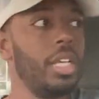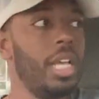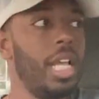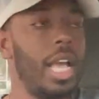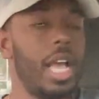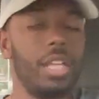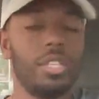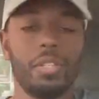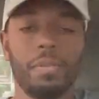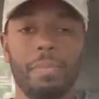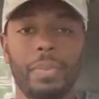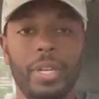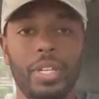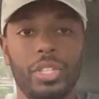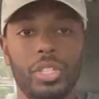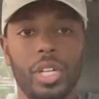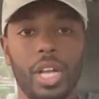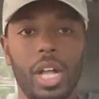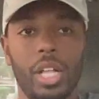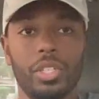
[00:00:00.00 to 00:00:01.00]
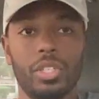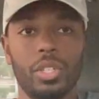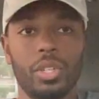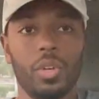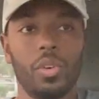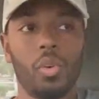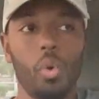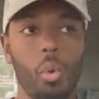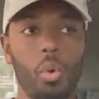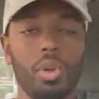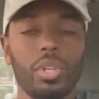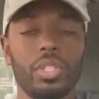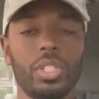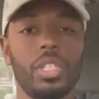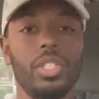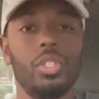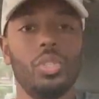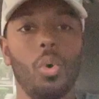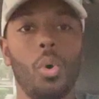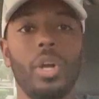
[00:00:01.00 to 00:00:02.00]
has a big Johnson. Of course
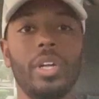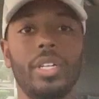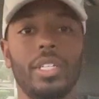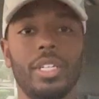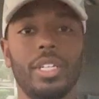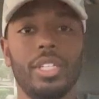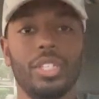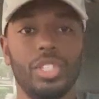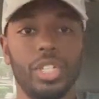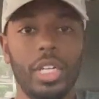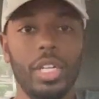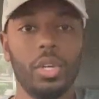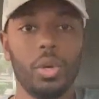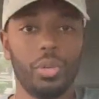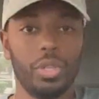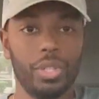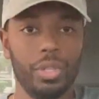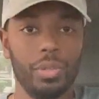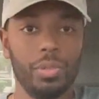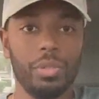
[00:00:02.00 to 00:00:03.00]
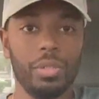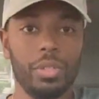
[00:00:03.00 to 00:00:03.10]
he's going to cheat on you.